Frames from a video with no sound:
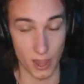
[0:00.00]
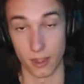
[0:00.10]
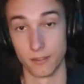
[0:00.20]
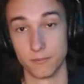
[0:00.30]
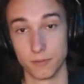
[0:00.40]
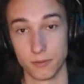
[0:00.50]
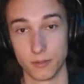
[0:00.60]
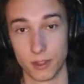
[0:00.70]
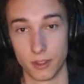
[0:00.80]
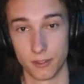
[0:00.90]
yeah,
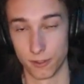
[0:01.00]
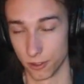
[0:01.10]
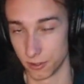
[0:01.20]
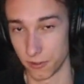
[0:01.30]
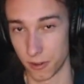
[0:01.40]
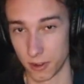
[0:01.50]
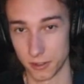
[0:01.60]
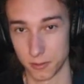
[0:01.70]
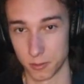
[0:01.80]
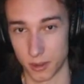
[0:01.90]
for those of you
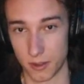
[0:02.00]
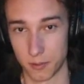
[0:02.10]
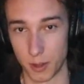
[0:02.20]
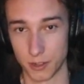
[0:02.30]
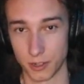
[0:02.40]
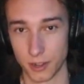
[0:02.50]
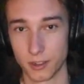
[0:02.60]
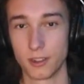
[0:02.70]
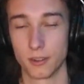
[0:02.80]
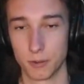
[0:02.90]
already subscribed to
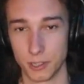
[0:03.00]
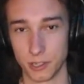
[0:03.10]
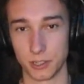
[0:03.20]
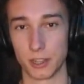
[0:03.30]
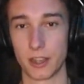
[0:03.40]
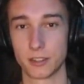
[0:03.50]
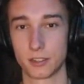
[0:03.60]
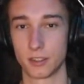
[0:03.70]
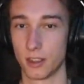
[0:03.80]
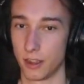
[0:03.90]
Patreon, I appreciate you
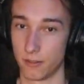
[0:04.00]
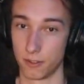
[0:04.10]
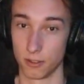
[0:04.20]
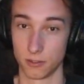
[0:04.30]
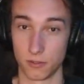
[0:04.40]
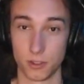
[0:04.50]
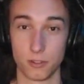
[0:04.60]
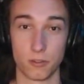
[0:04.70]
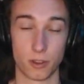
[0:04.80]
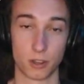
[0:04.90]
guys, and for those of
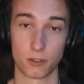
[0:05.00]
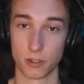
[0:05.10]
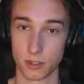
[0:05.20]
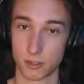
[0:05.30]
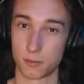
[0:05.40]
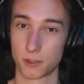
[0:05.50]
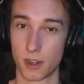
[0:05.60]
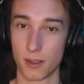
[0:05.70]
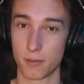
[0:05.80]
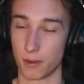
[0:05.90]
you who are going to
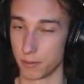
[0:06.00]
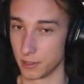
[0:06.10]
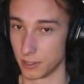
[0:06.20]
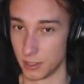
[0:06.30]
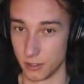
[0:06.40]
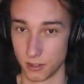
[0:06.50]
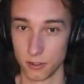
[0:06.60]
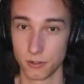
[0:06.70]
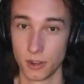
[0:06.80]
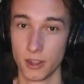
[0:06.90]
subscribe, I appreciate you
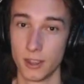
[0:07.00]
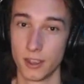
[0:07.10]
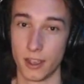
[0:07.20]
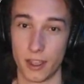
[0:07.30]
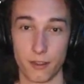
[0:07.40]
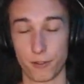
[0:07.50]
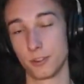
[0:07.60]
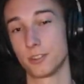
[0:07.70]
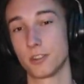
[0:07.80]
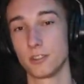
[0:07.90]
too. And
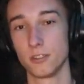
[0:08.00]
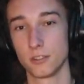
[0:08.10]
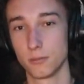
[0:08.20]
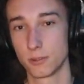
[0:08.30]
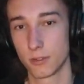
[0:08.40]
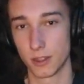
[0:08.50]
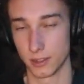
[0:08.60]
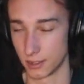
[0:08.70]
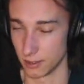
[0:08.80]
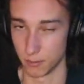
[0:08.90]
if you're just on YouTube as
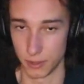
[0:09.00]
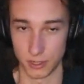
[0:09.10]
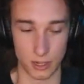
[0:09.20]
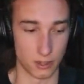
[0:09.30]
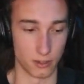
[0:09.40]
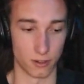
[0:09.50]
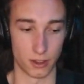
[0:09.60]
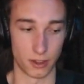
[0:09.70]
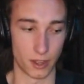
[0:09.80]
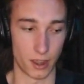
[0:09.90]
well, I still appreciate
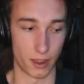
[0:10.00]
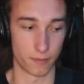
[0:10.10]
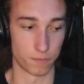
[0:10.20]
you. And